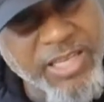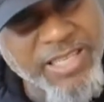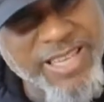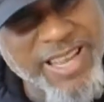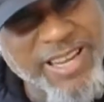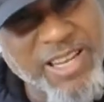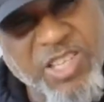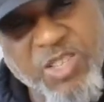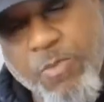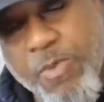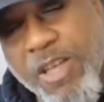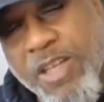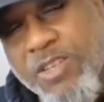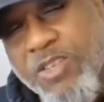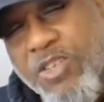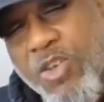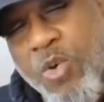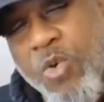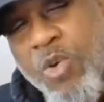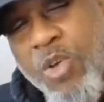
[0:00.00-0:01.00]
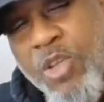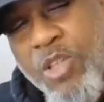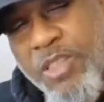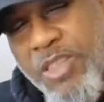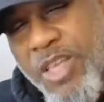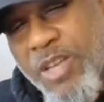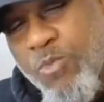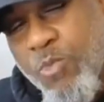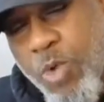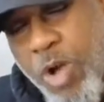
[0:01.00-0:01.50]
less day to spend so
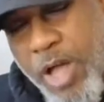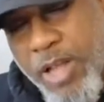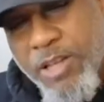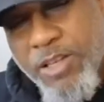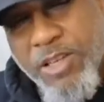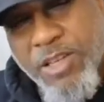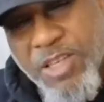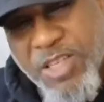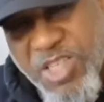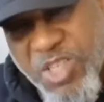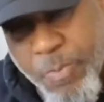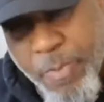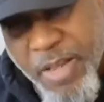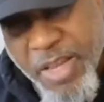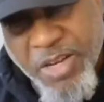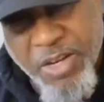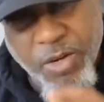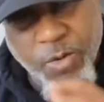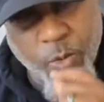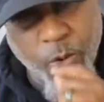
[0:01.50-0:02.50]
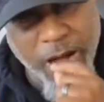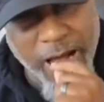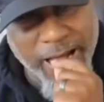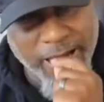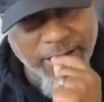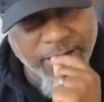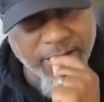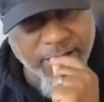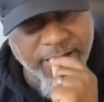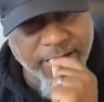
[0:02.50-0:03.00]
then what spend it
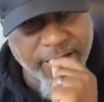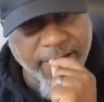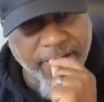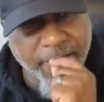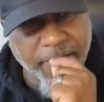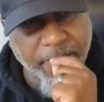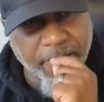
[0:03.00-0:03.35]
wisely